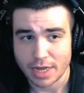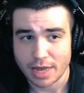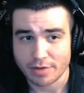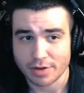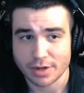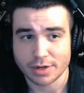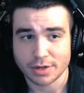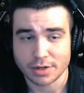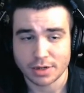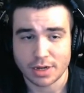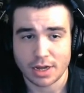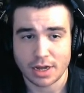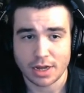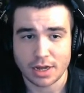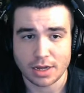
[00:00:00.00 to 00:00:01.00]
I have an
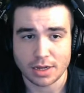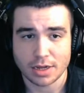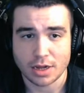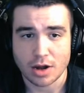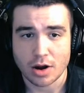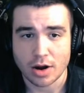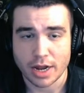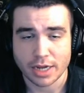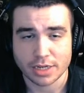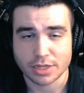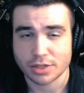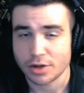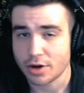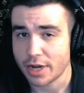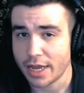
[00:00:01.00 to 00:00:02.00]
RX
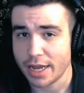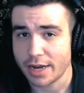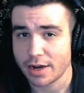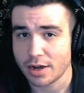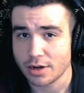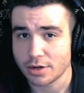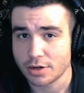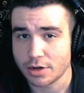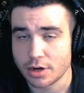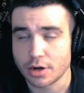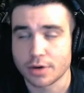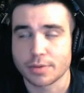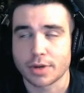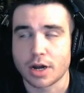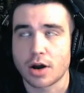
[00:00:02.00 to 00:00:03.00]
3800,
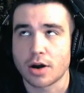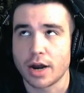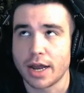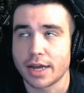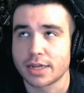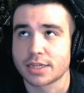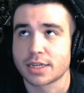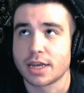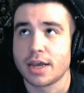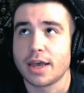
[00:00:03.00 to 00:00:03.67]
or RX,